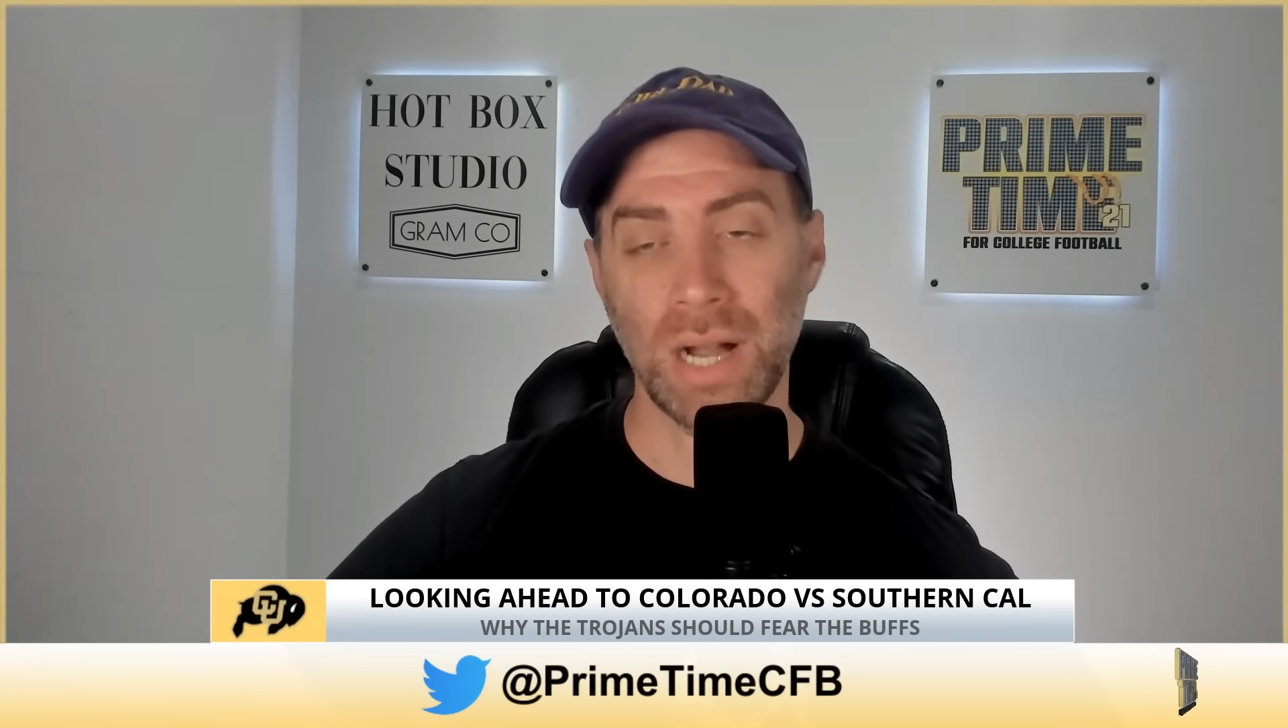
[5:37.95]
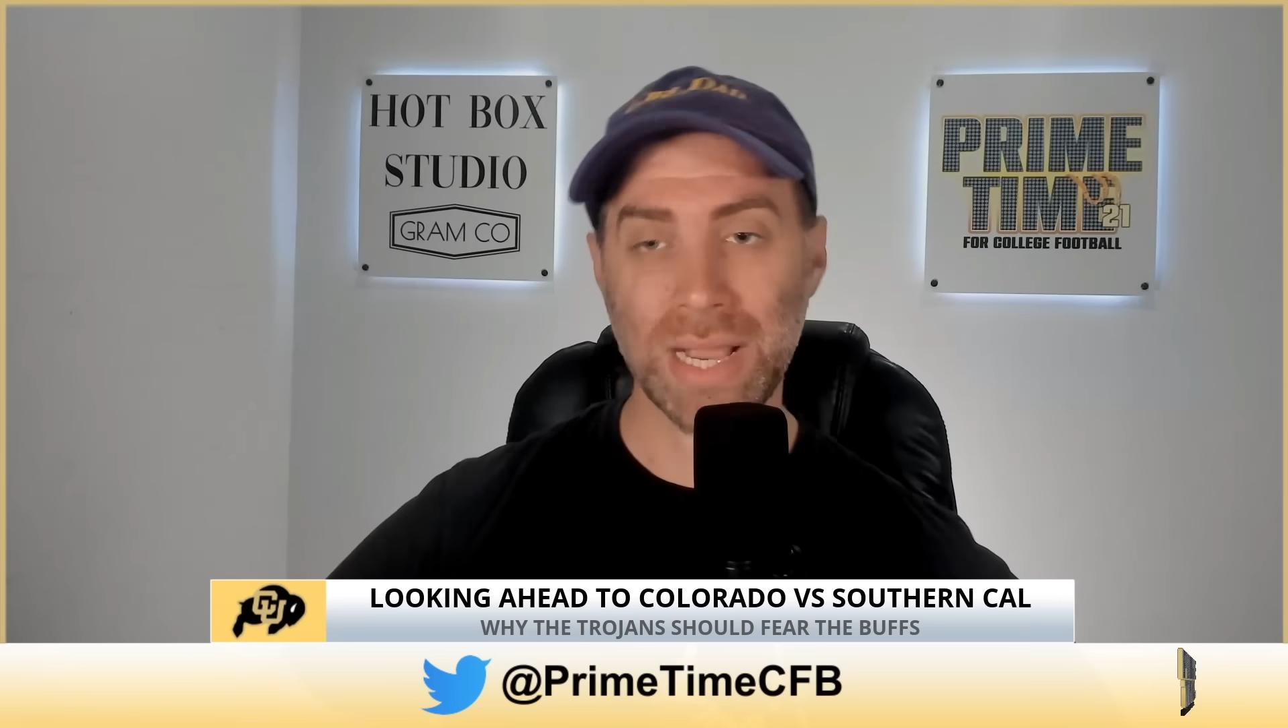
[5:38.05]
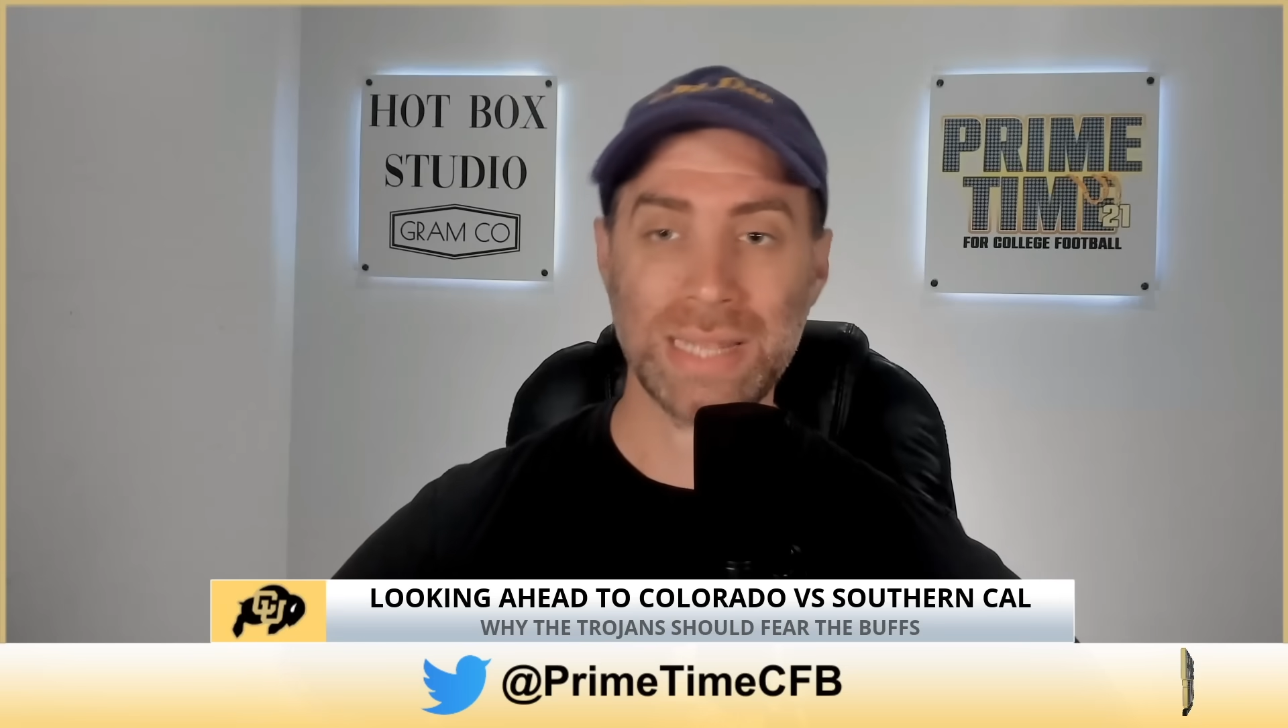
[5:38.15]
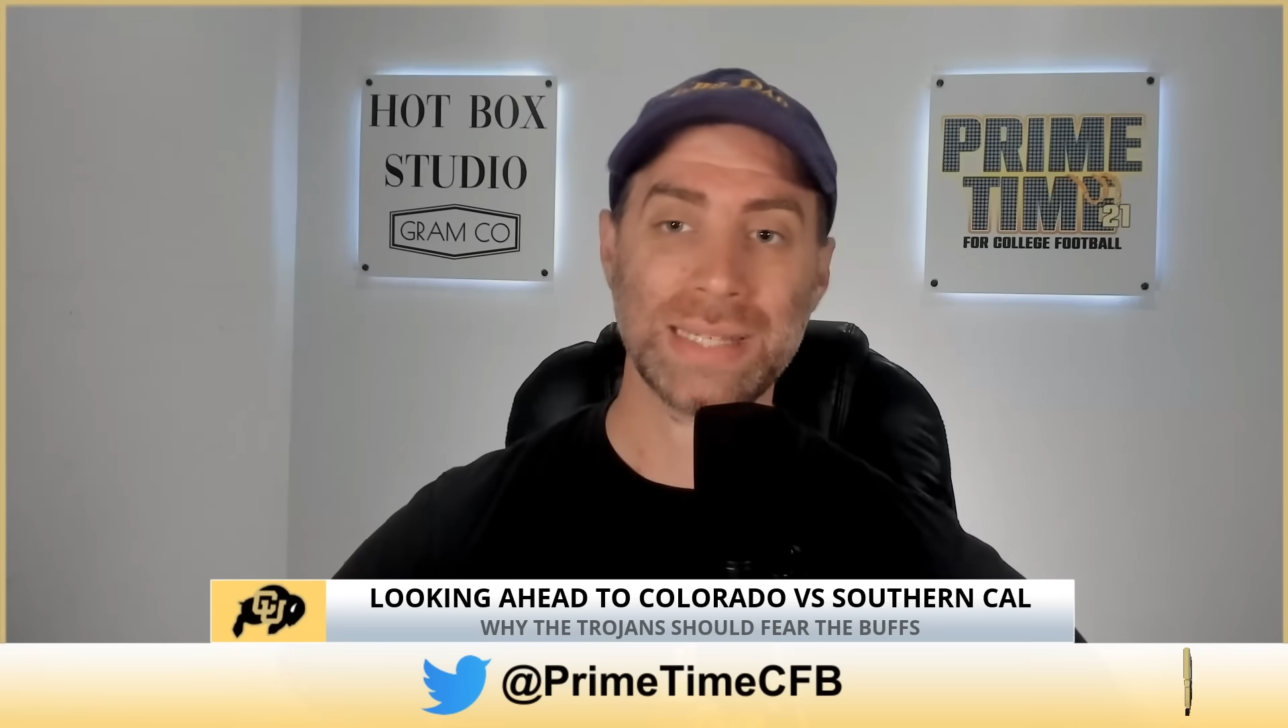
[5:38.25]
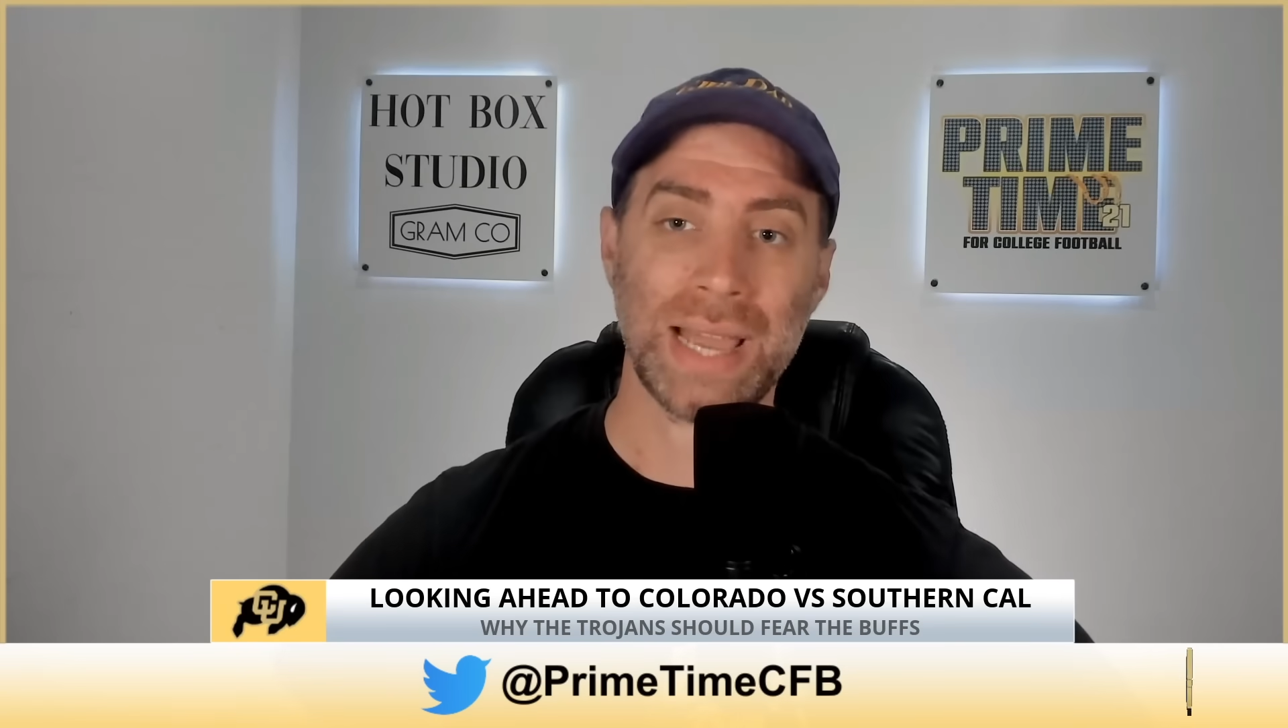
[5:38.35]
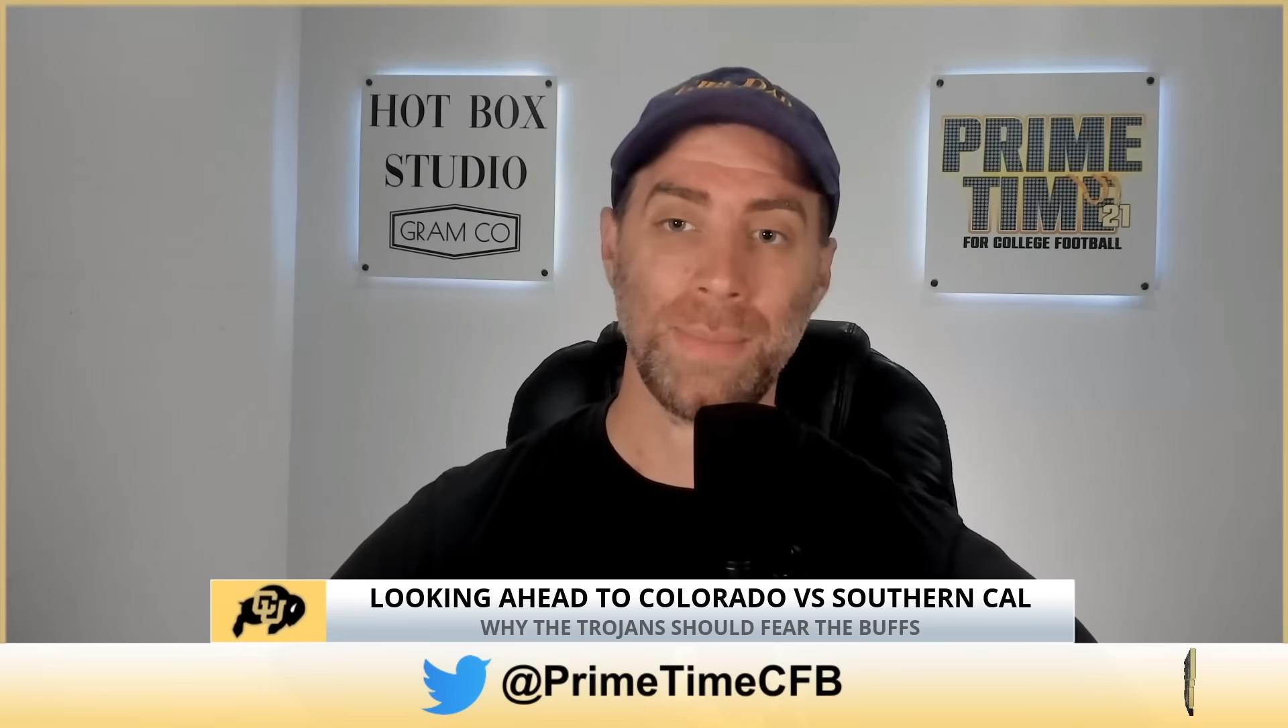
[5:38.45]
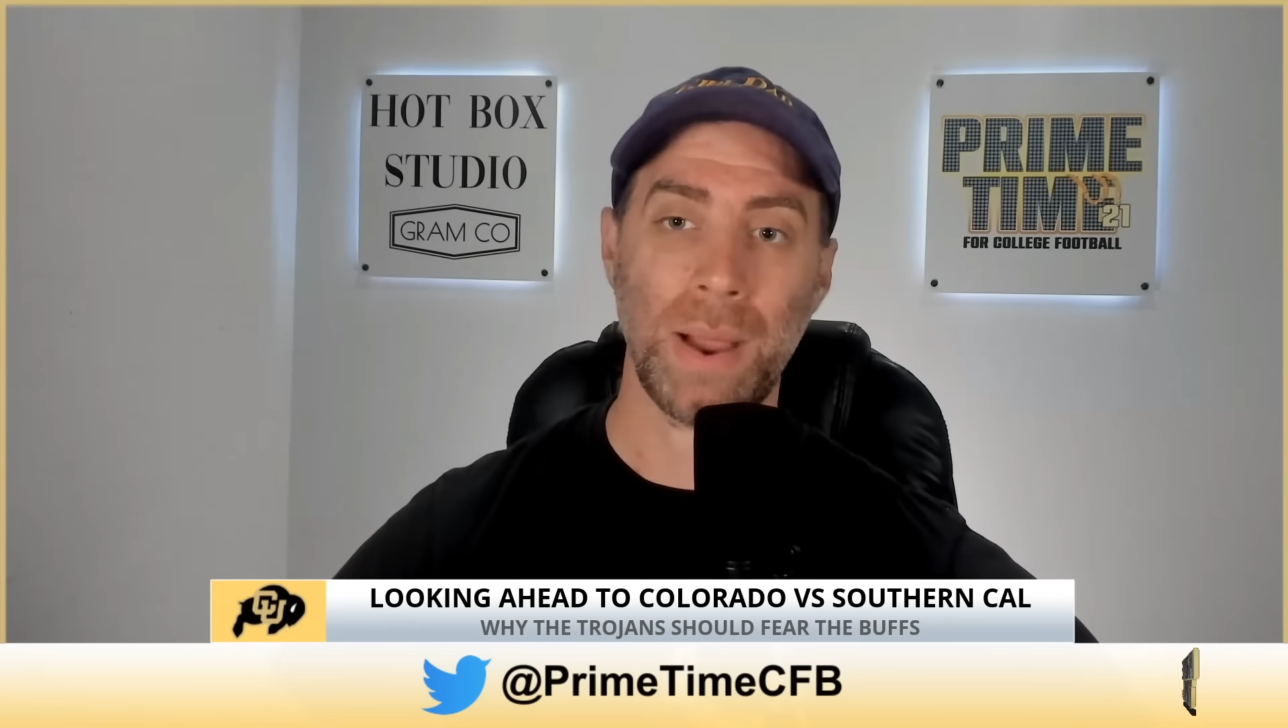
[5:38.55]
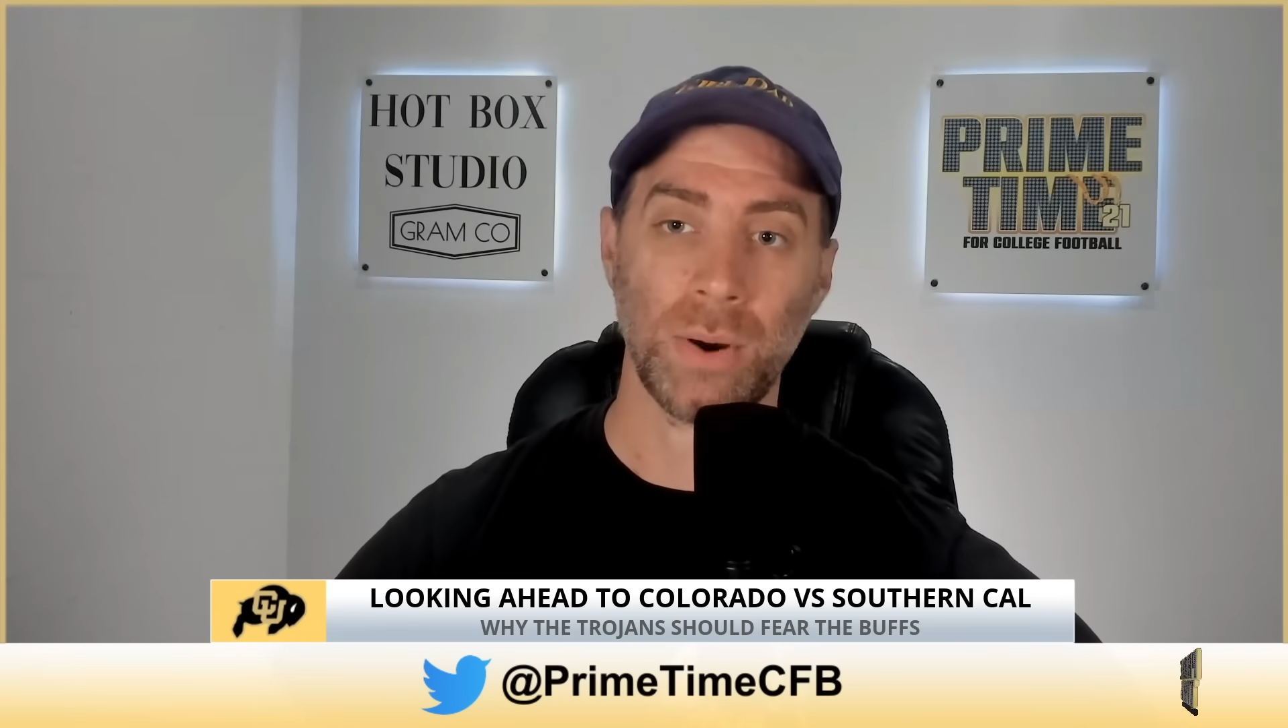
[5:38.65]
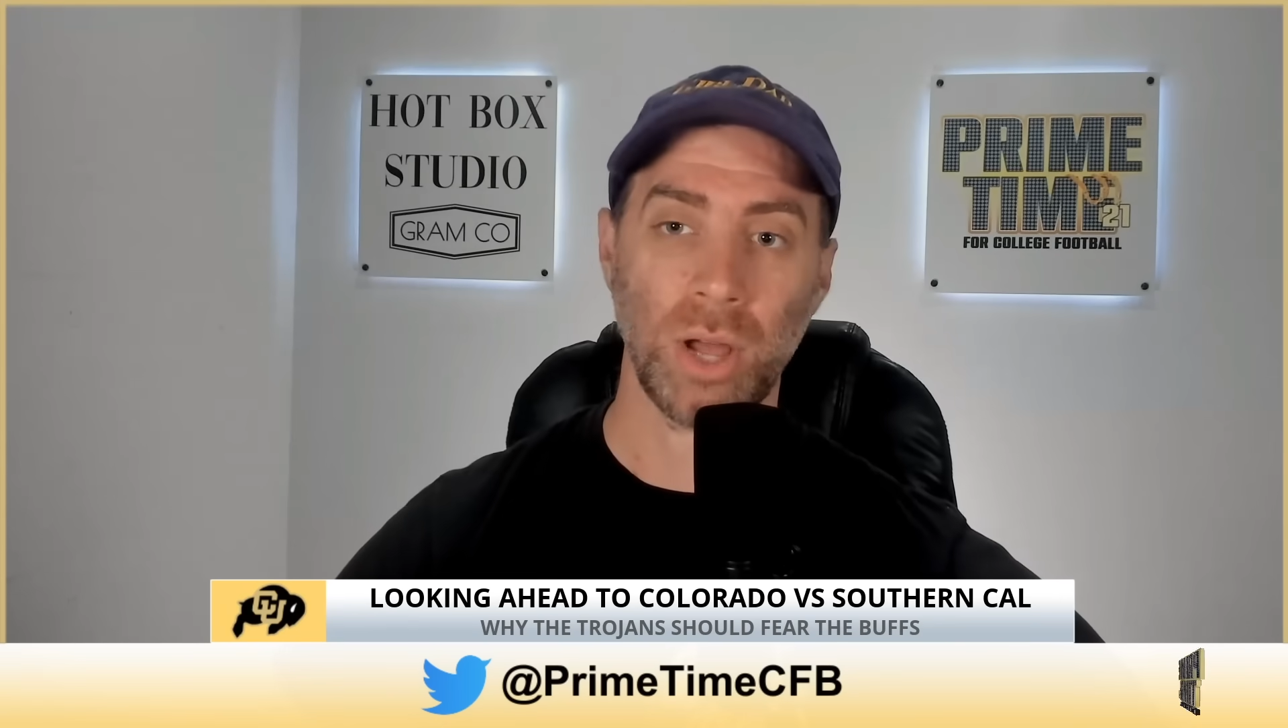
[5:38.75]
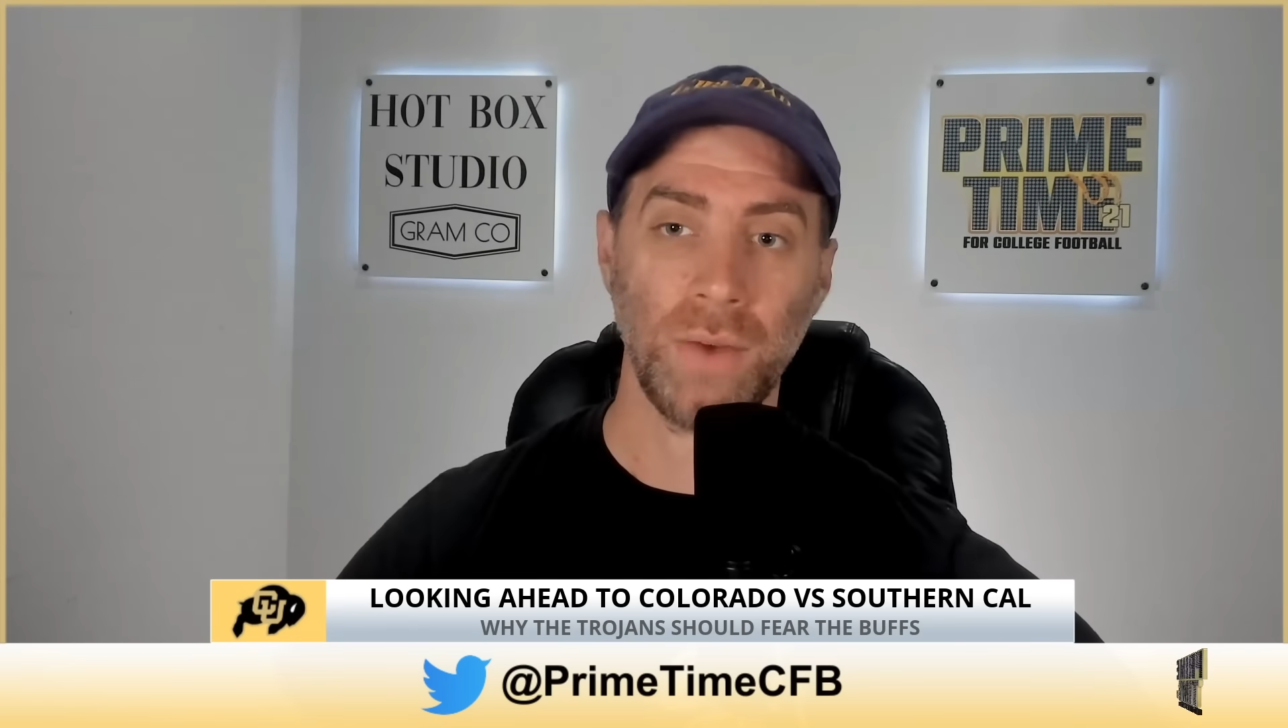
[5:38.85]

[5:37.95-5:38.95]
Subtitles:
against high-powered